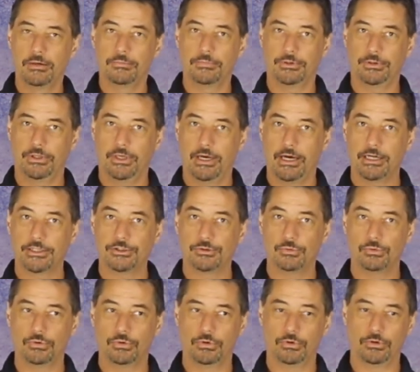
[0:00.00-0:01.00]
but the
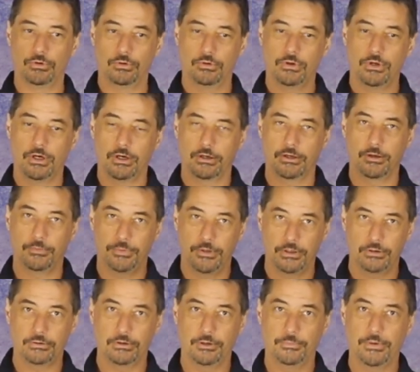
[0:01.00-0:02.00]
actual uh,
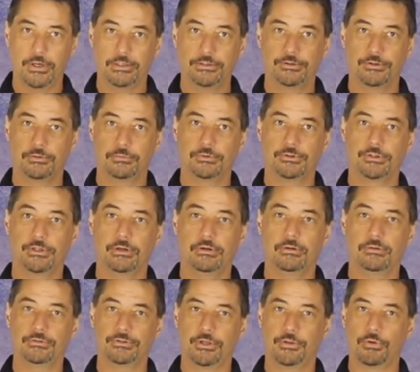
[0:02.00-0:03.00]
capillary beds
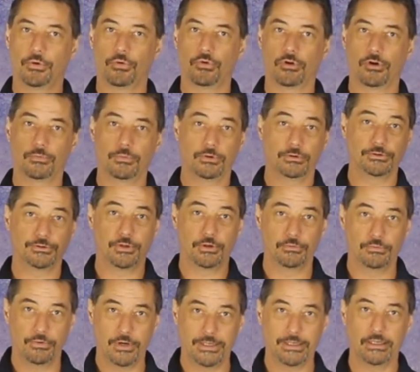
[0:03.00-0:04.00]
themselves and the hormones that
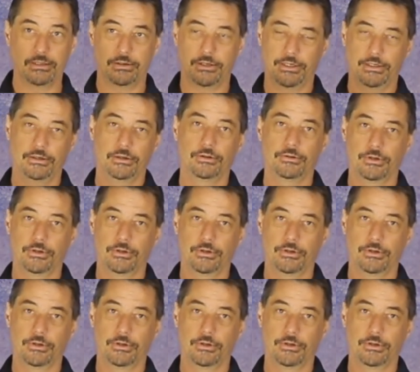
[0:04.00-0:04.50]
regulate